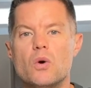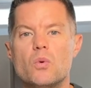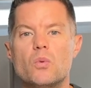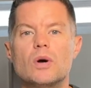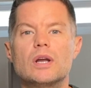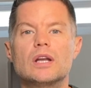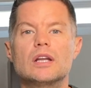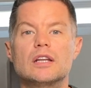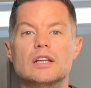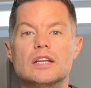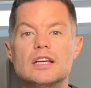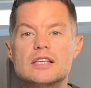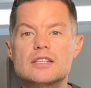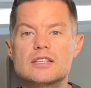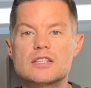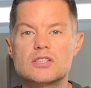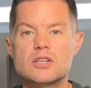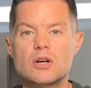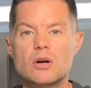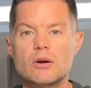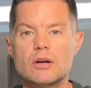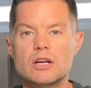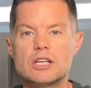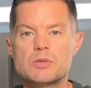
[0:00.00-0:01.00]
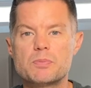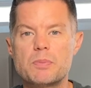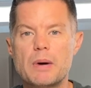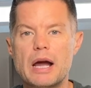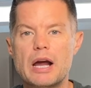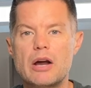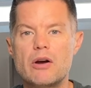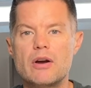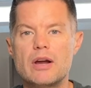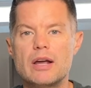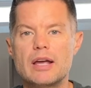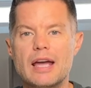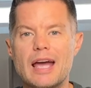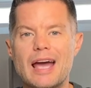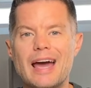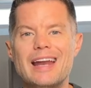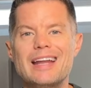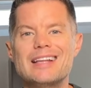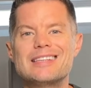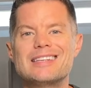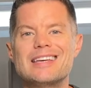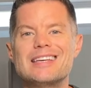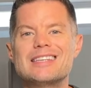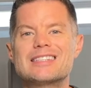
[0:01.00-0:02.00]
when leases are expiring, and
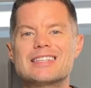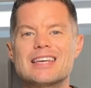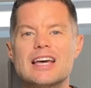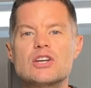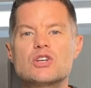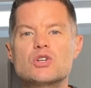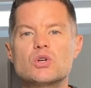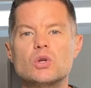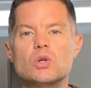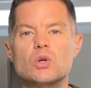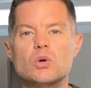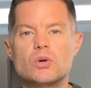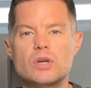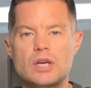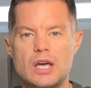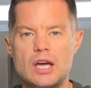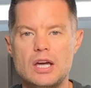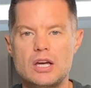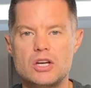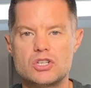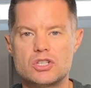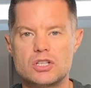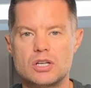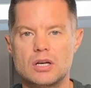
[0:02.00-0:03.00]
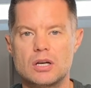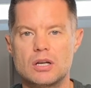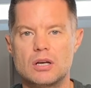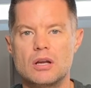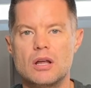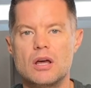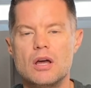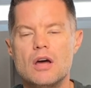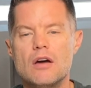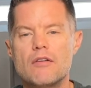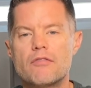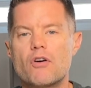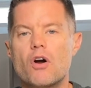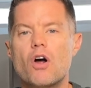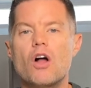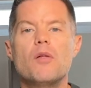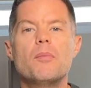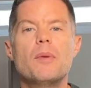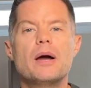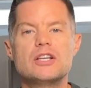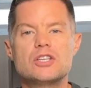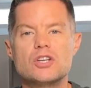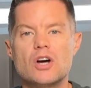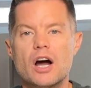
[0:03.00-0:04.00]
it's a central location for all
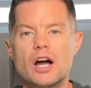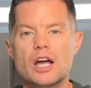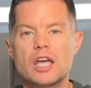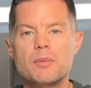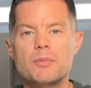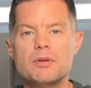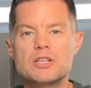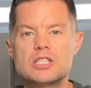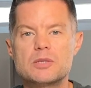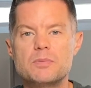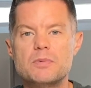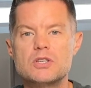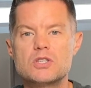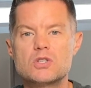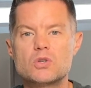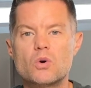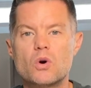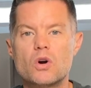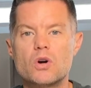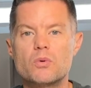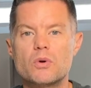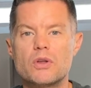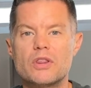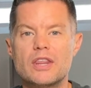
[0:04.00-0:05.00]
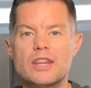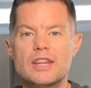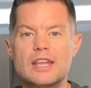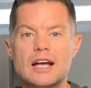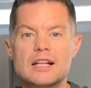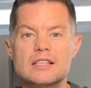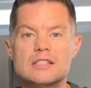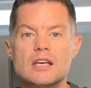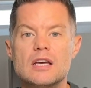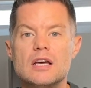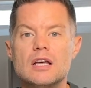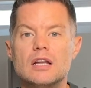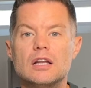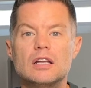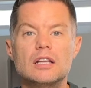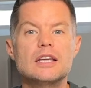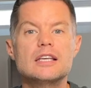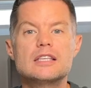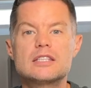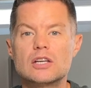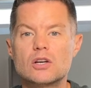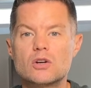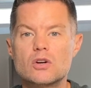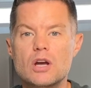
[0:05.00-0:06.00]
my documents to be stored, whether that's
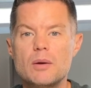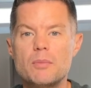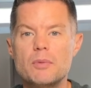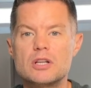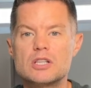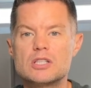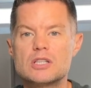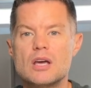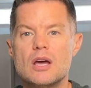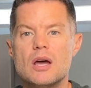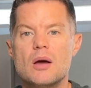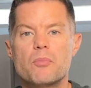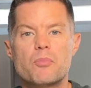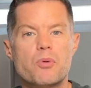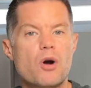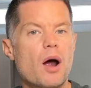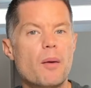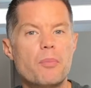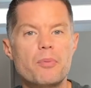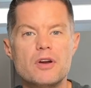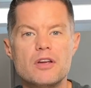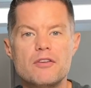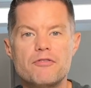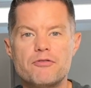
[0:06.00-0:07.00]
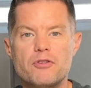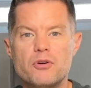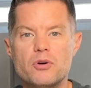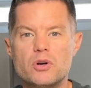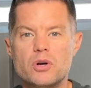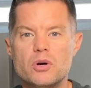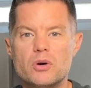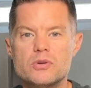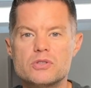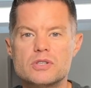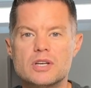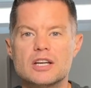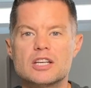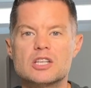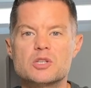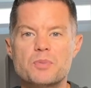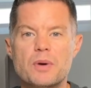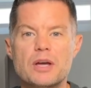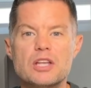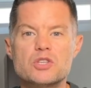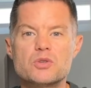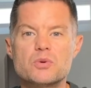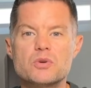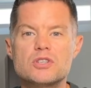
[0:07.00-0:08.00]
lease agreements, property photos,
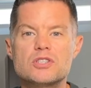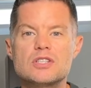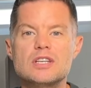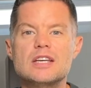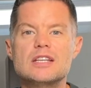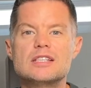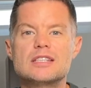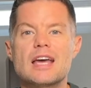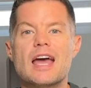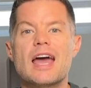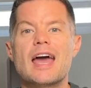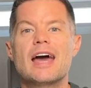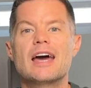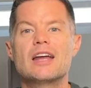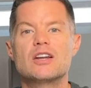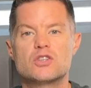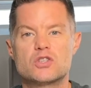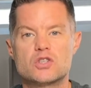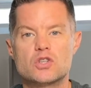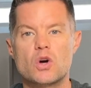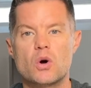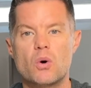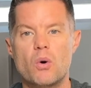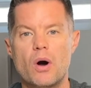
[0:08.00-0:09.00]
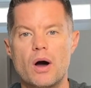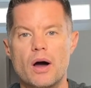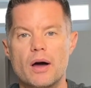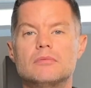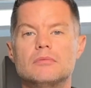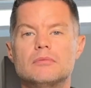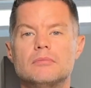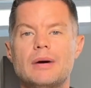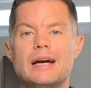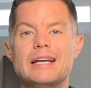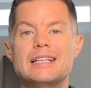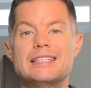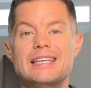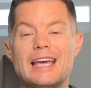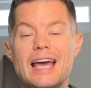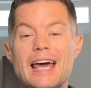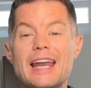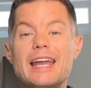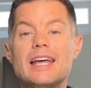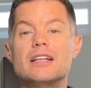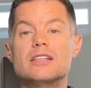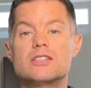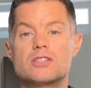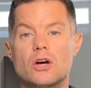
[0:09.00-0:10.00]
expense receipts, and so on. My
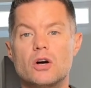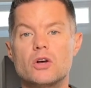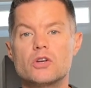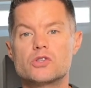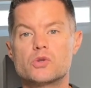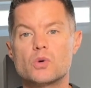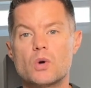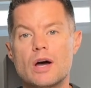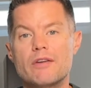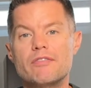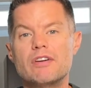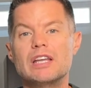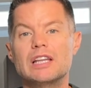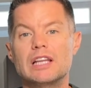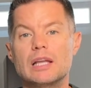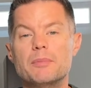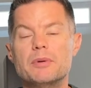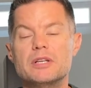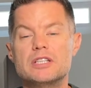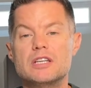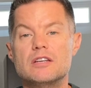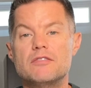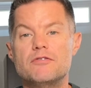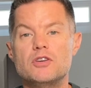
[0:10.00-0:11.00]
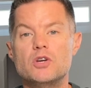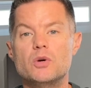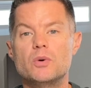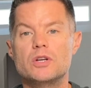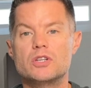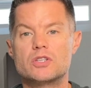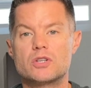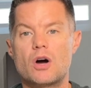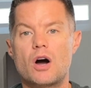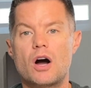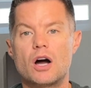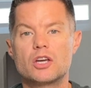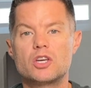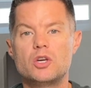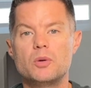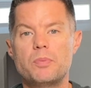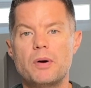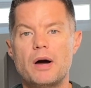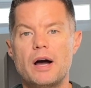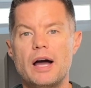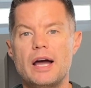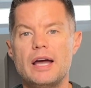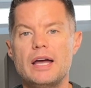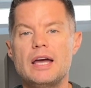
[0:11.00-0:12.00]
tenants also have a limited view into
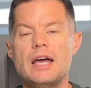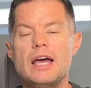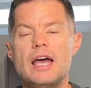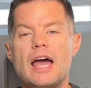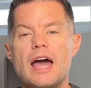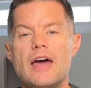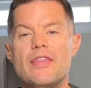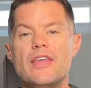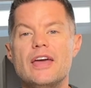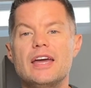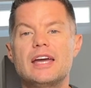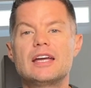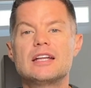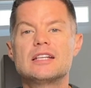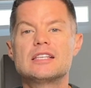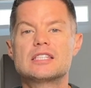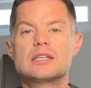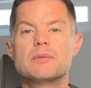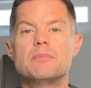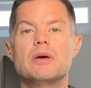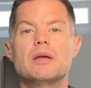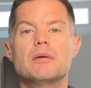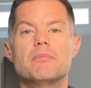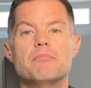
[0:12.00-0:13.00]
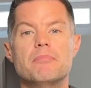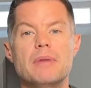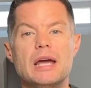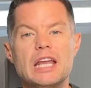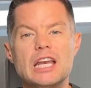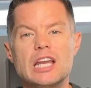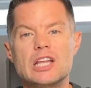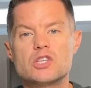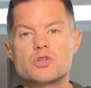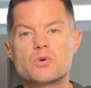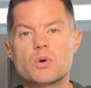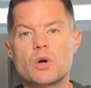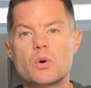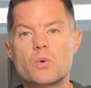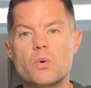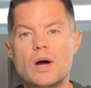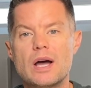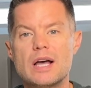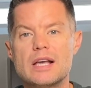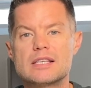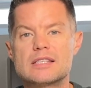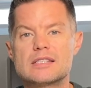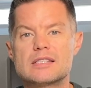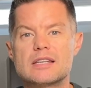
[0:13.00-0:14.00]
Occupy, and they can submit maintenance
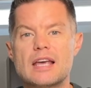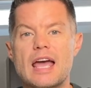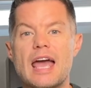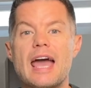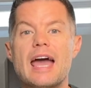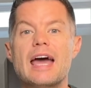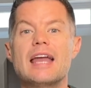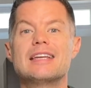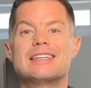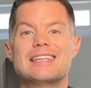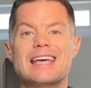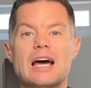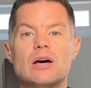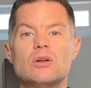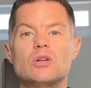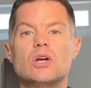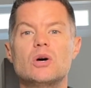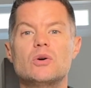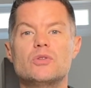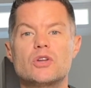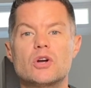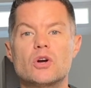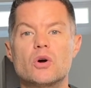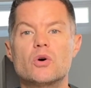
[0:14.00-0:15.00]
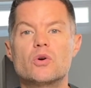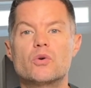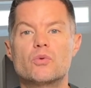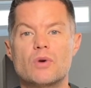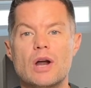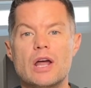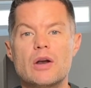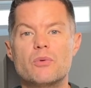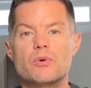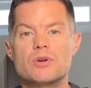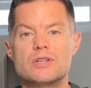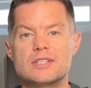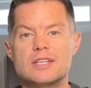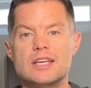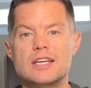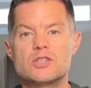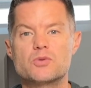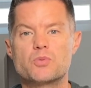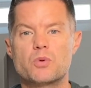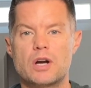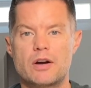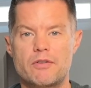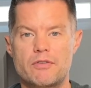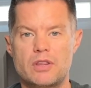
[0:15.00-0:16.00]
requests and download their own rent receipts
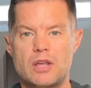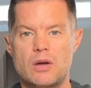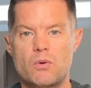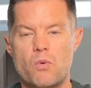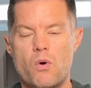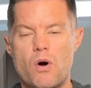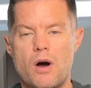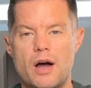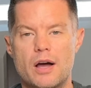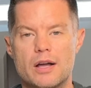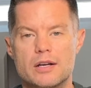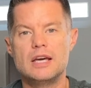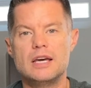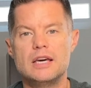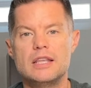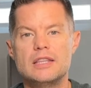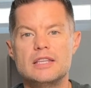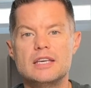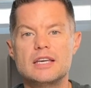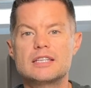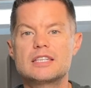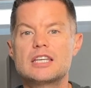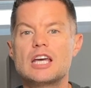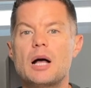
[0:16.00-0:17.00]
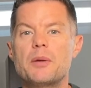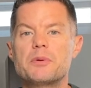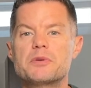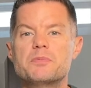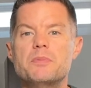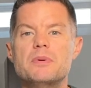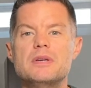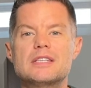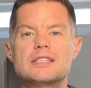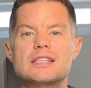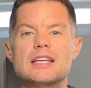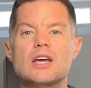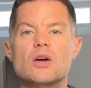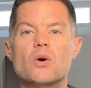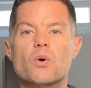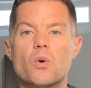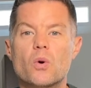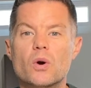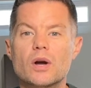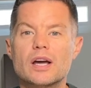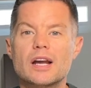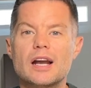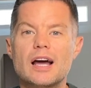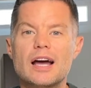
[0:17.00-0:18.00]
whenever they want. This helps me stay
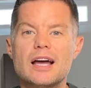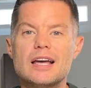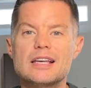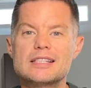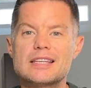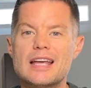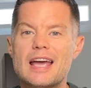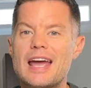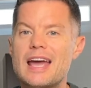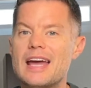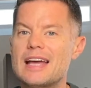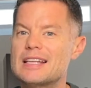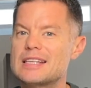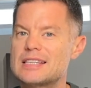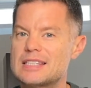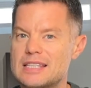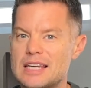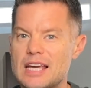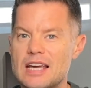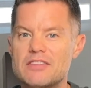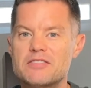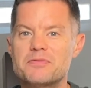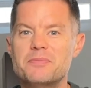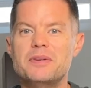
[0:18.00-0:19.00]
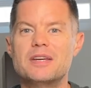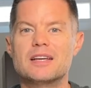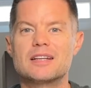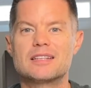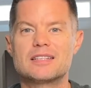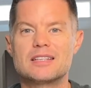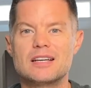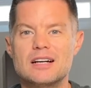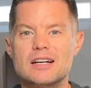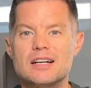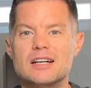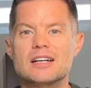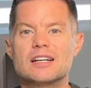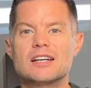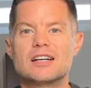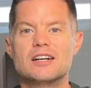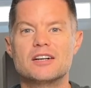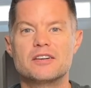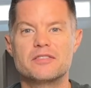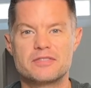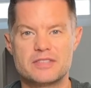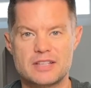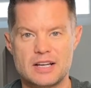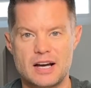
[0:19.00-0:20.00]
organized and saves me a ton
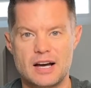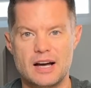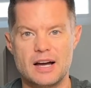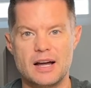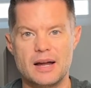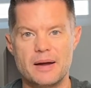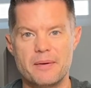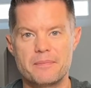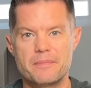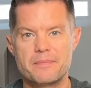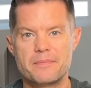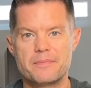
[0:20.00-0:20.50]
of time.